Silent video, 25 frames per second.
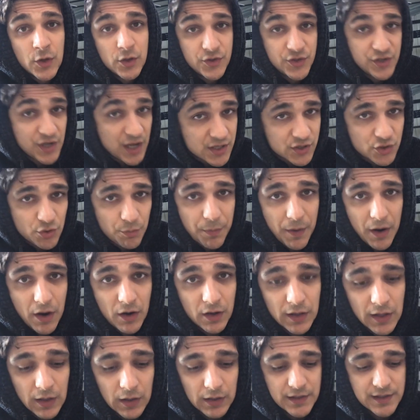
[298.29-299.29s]
just to
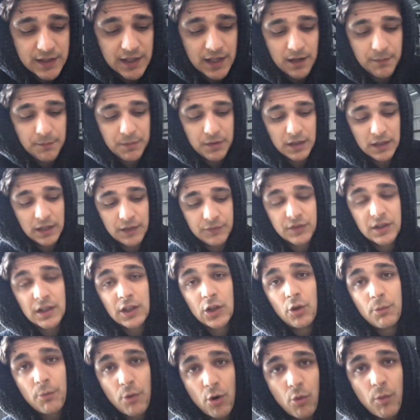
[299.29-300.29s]
parallel is going to be lifting a
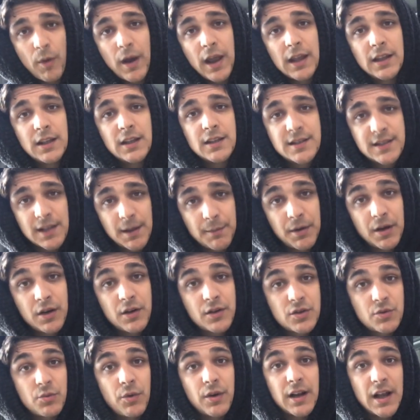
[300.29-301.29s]
lot more weight than somebody
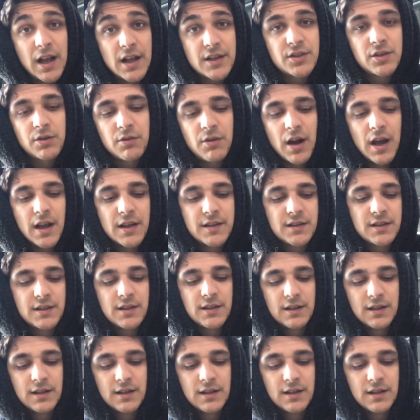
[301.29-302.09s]
who's squatting ass to grass